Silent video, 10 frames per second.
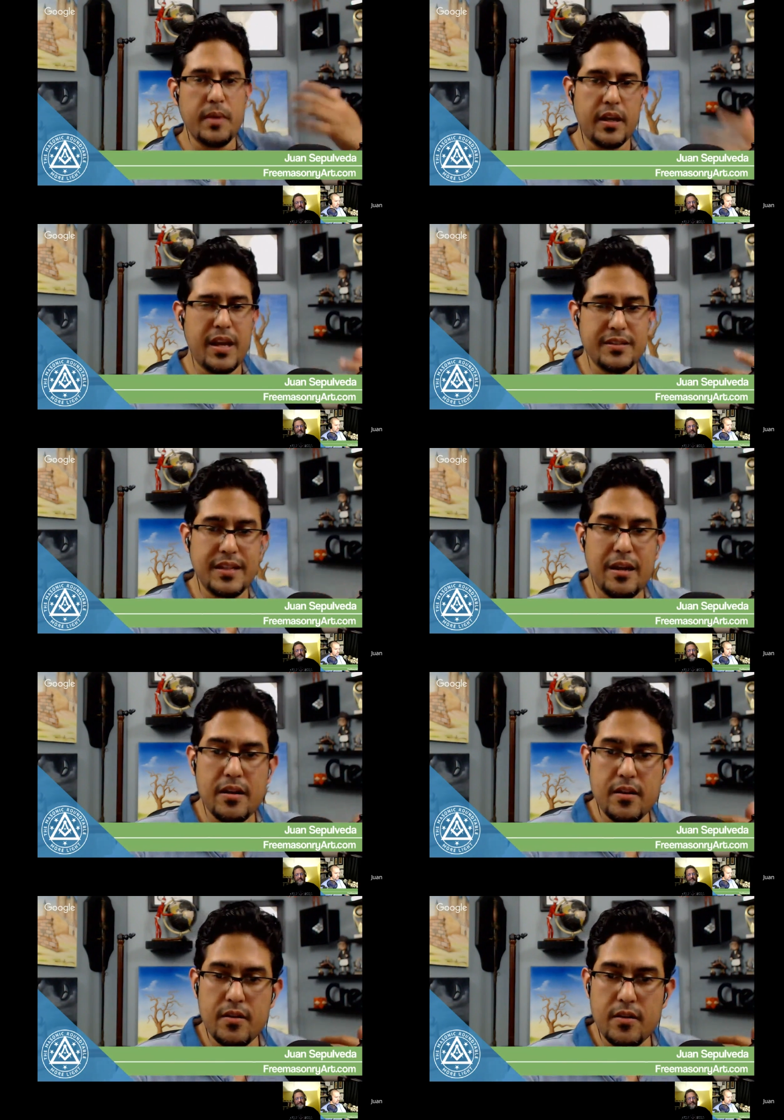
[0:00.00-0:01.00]
tries to make a
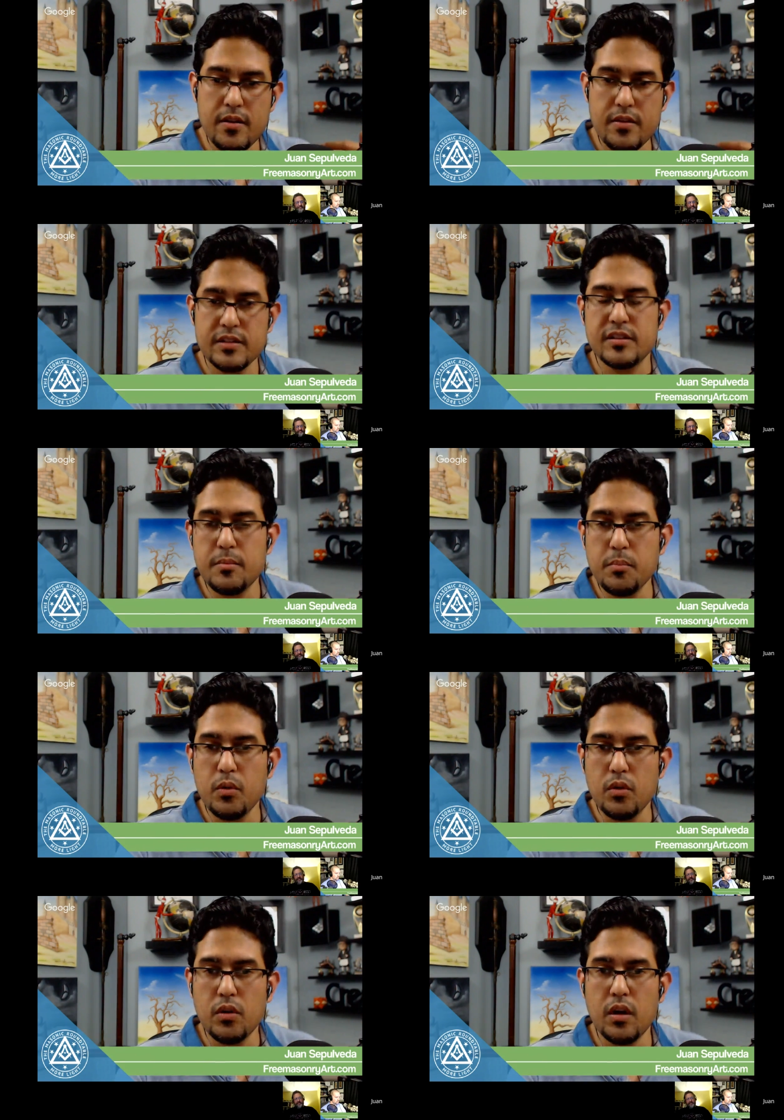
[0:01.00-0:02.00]
case that the
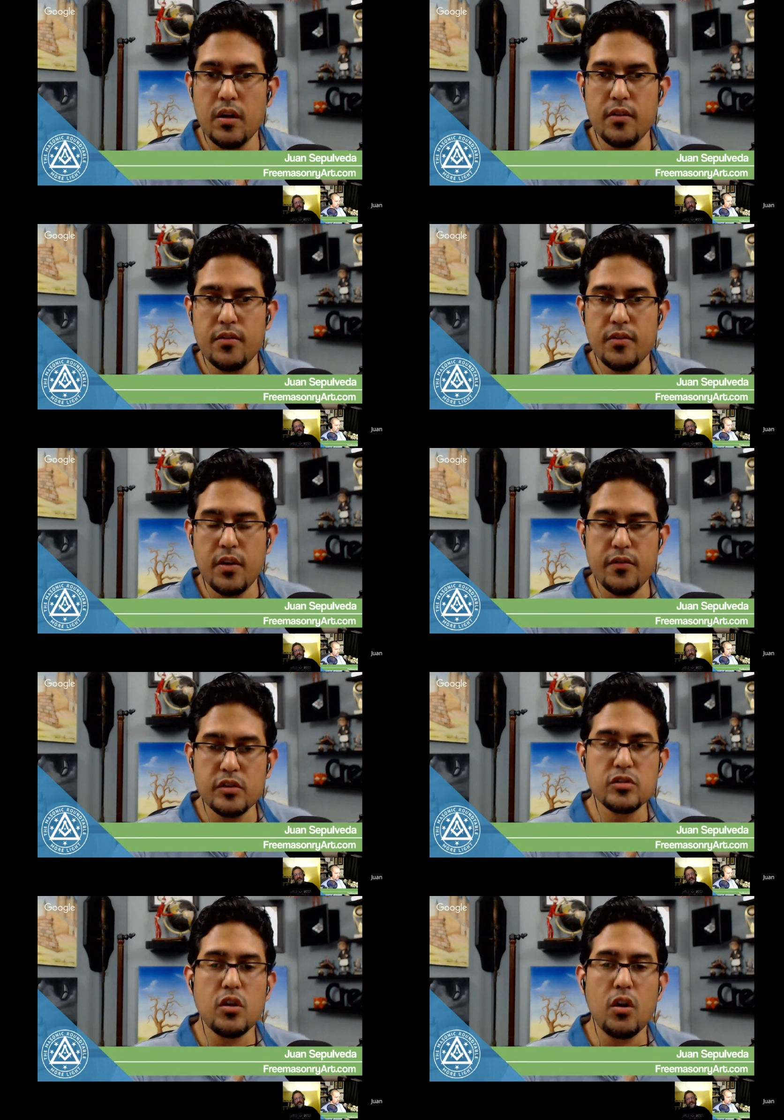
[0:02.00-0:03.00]
symbol of
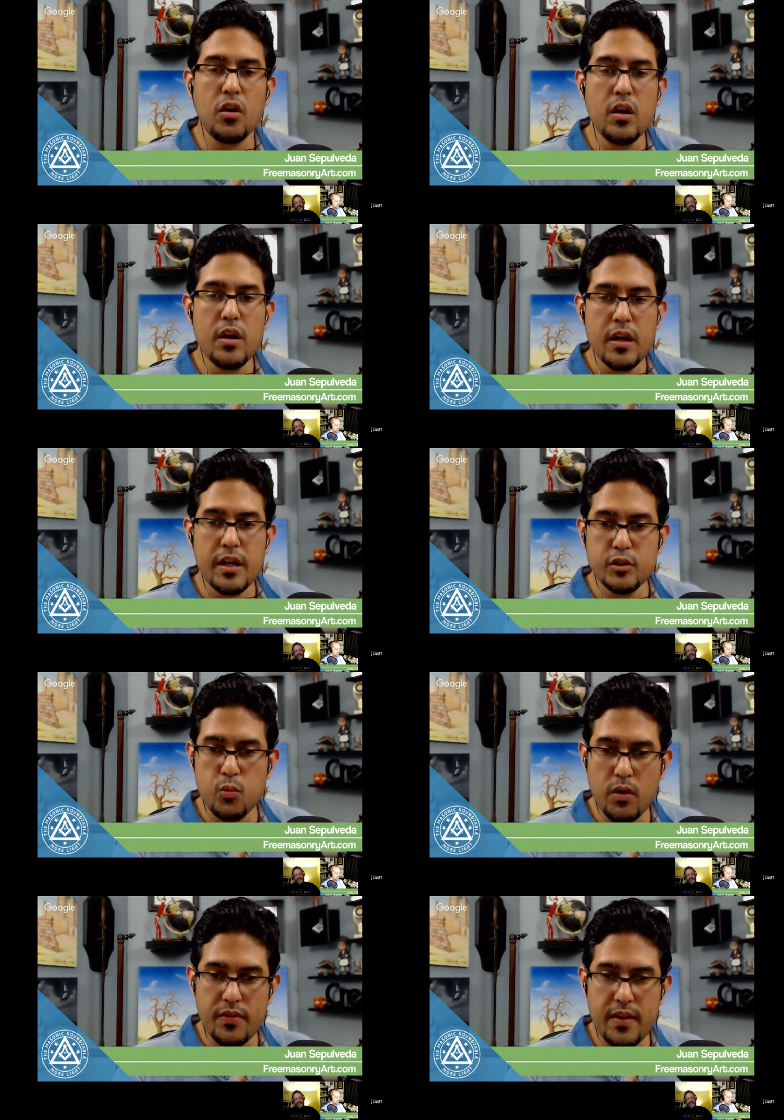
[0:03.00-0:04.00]
the skull
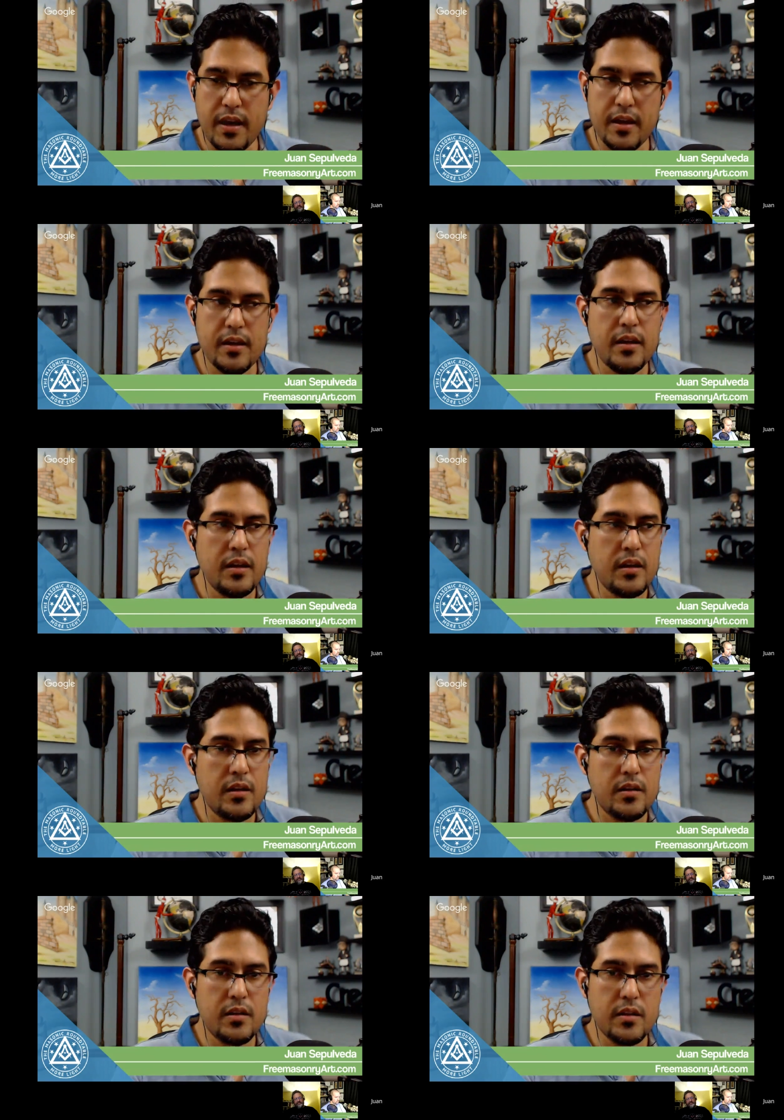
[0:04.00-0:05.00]
is one that
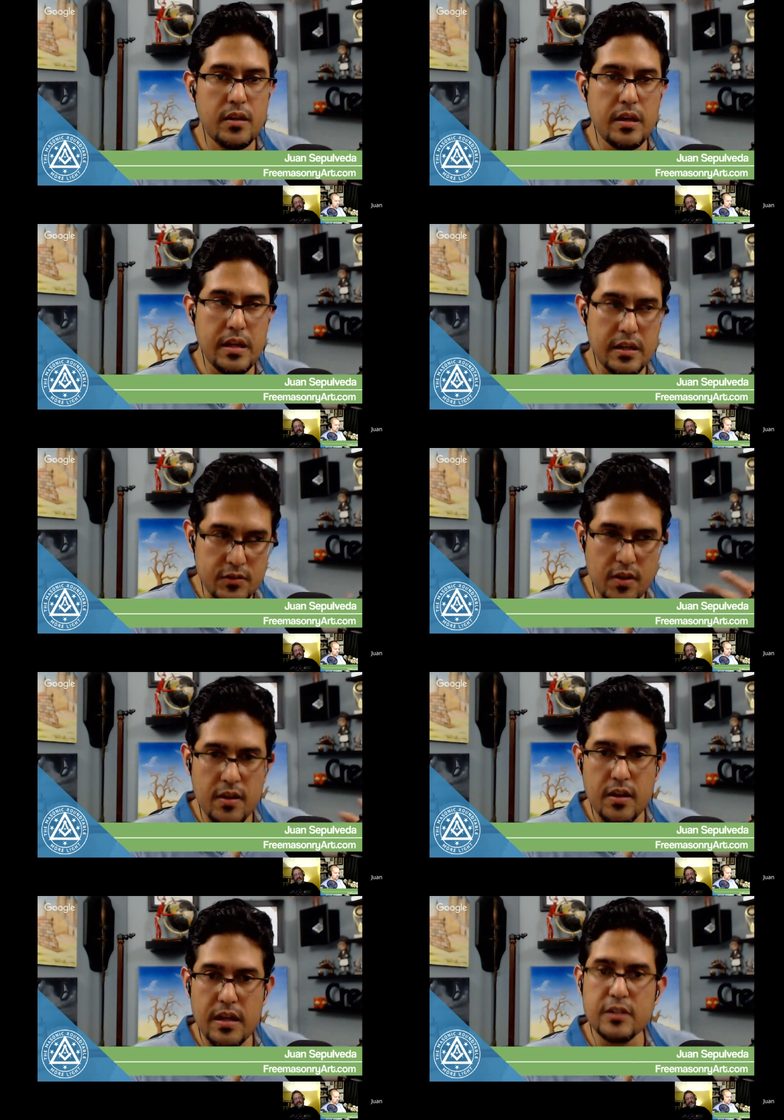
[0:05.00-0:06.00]
it
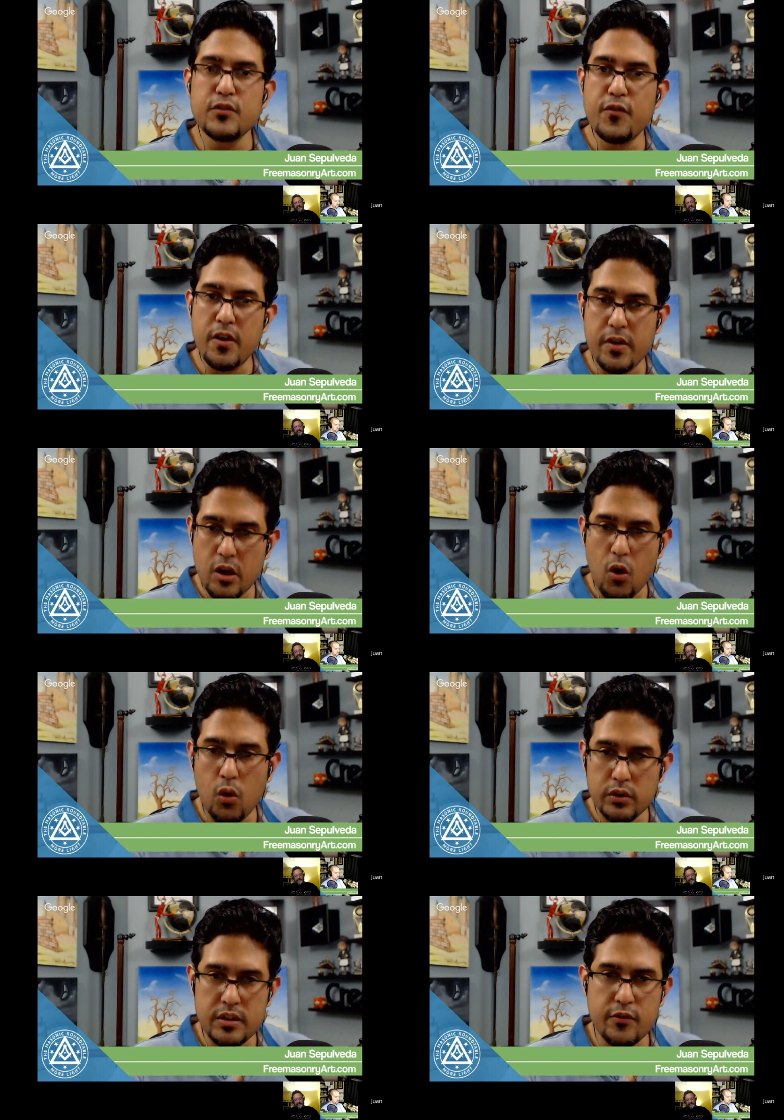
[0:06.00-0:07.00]
is very
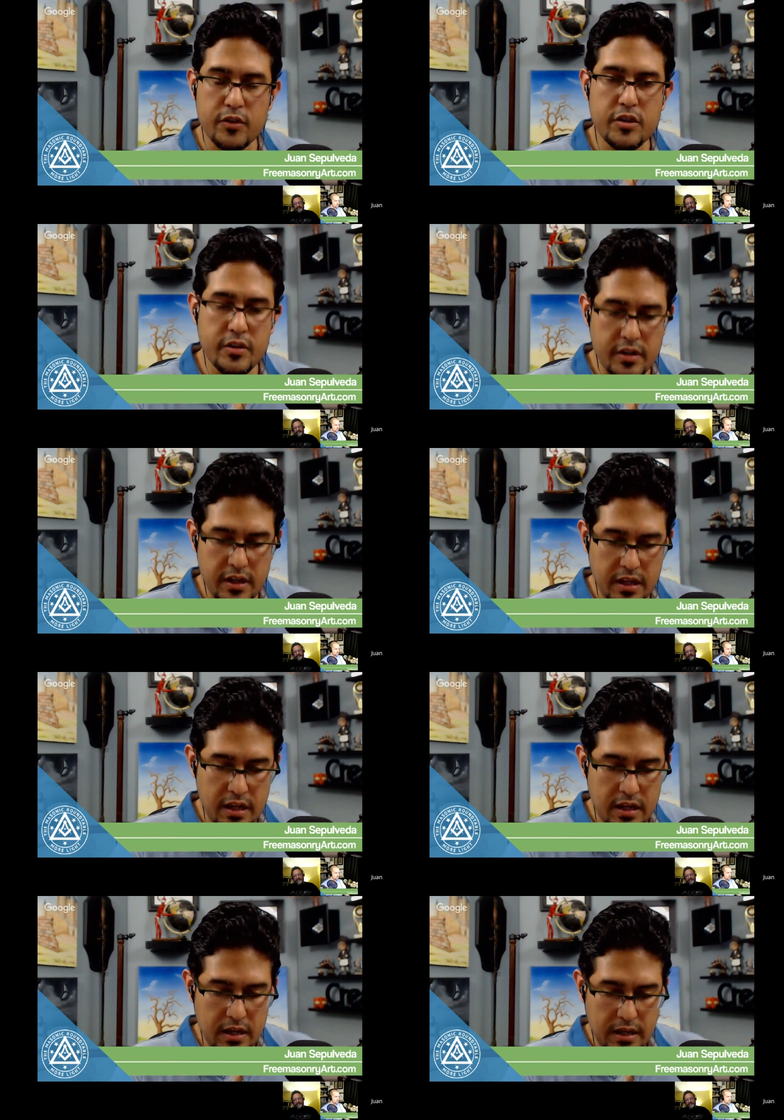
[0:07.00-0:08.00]
old in the fraternity,
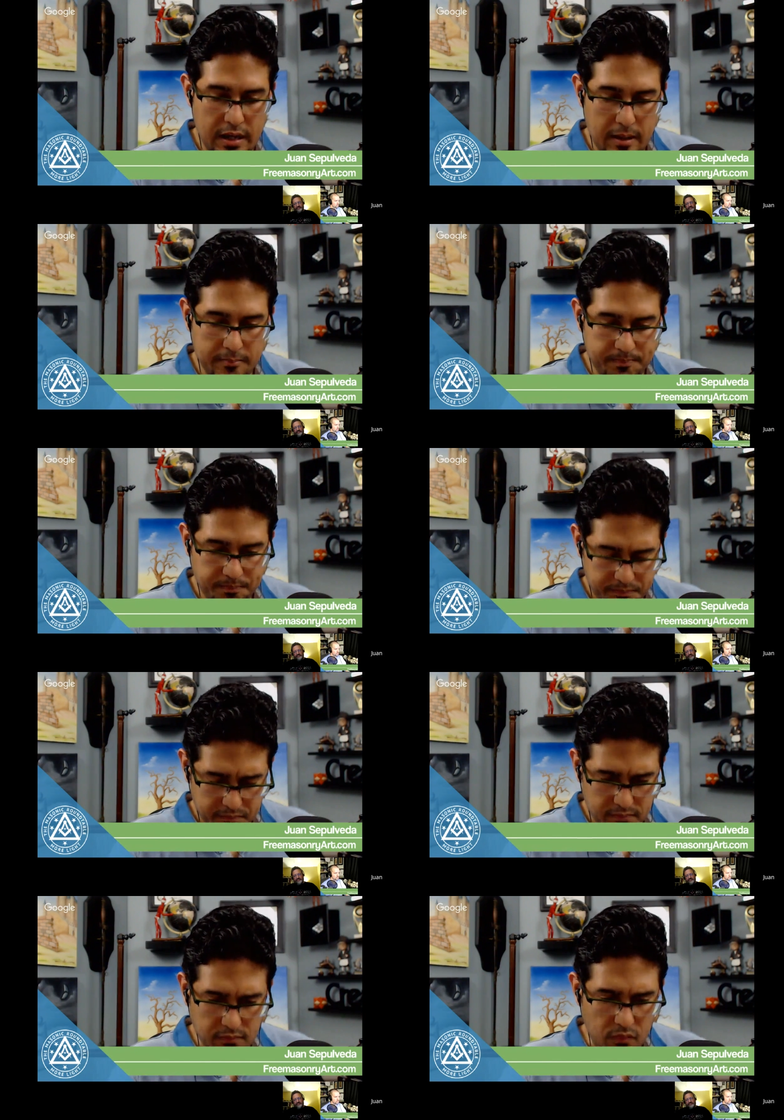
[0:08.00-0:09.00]
and
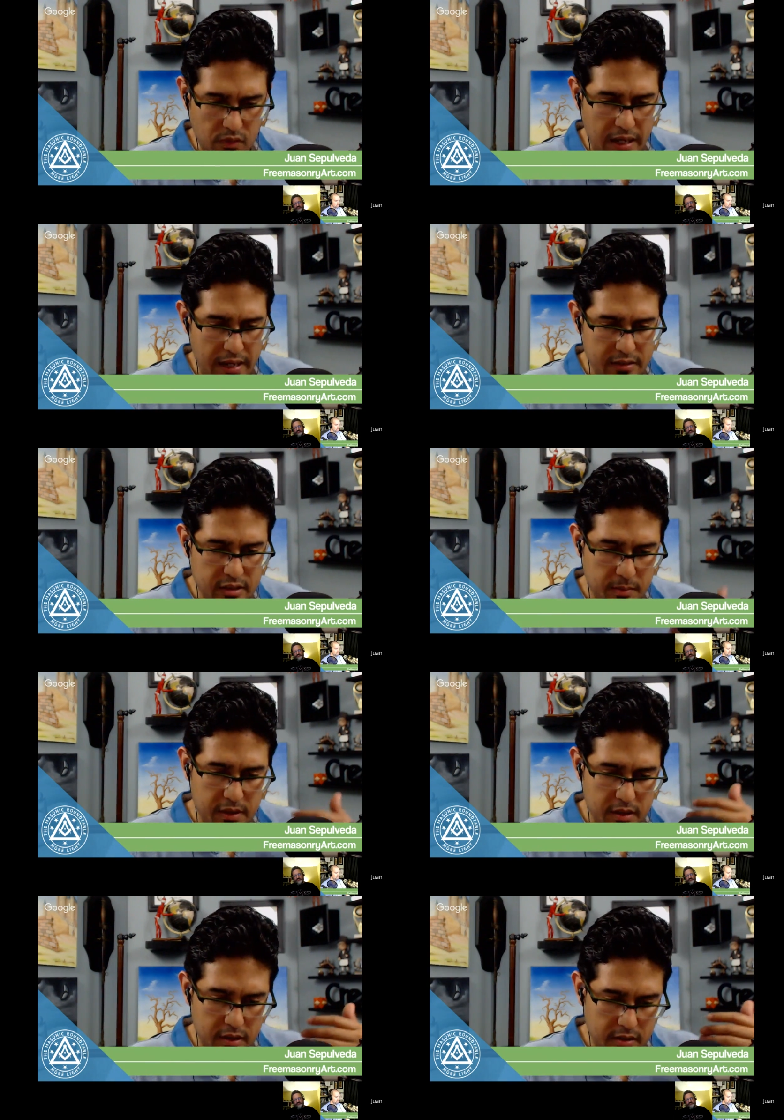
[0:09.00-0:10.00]

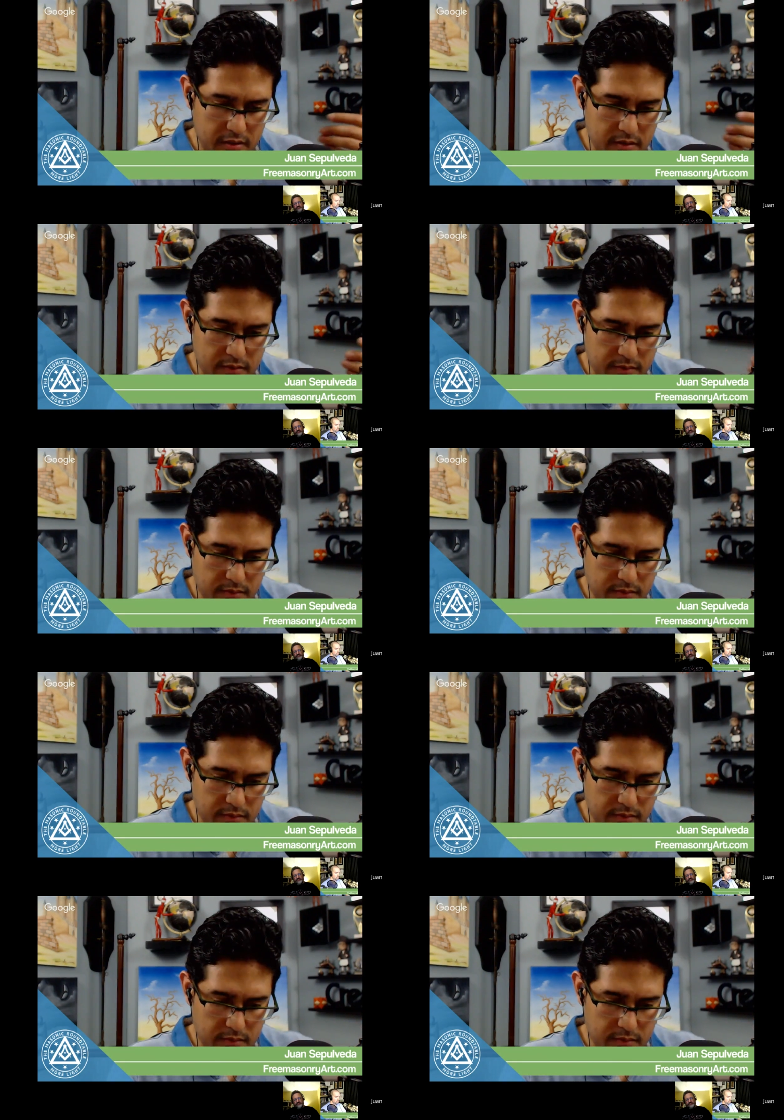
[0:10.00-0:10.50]
some of the